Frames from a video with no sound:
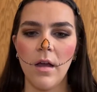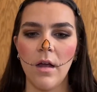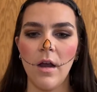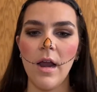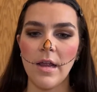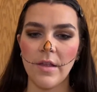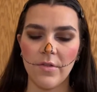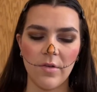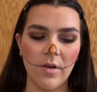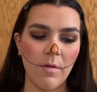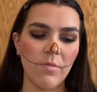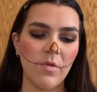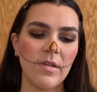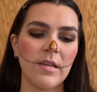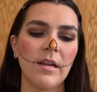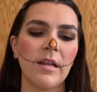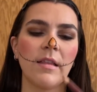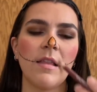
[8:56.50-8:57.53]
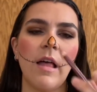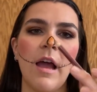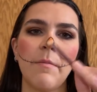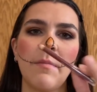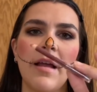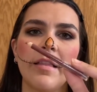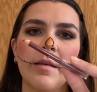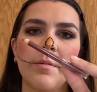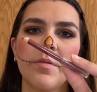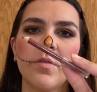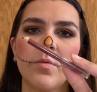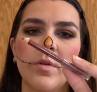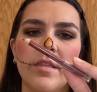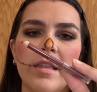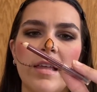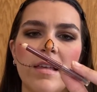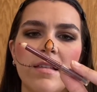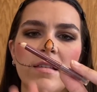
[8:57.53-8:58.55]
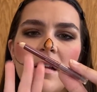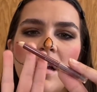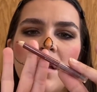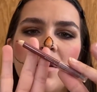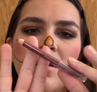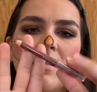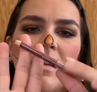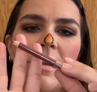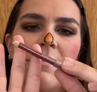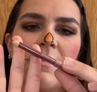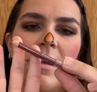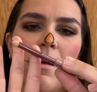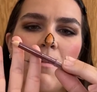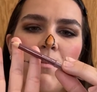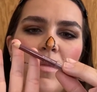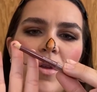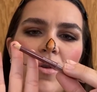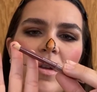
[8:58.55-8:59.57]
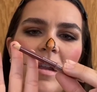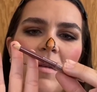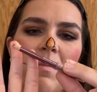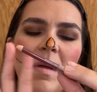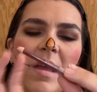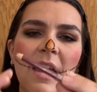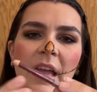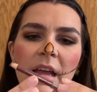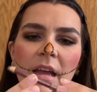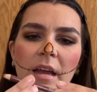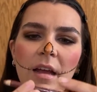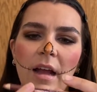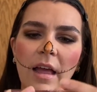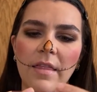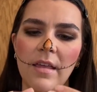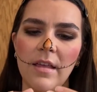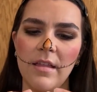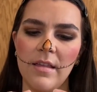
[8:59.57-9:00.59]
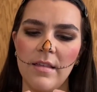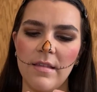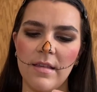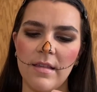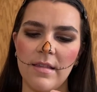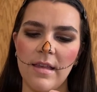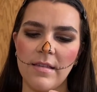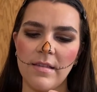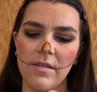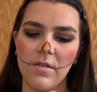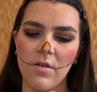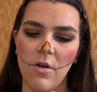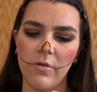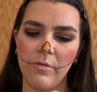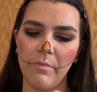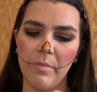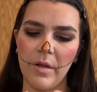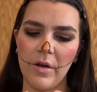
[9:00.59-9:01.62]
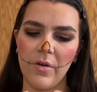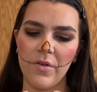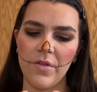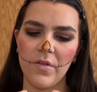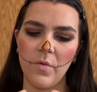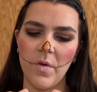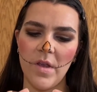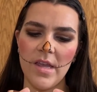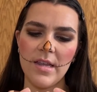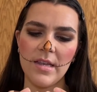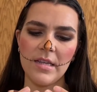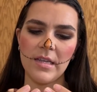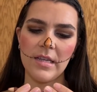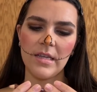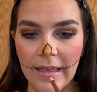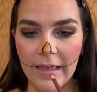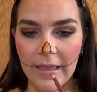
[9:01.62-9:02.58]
All right, so now I'm just gonna line my lips with this color, kind of like a muted pink. I think this says it's called Bittersweet.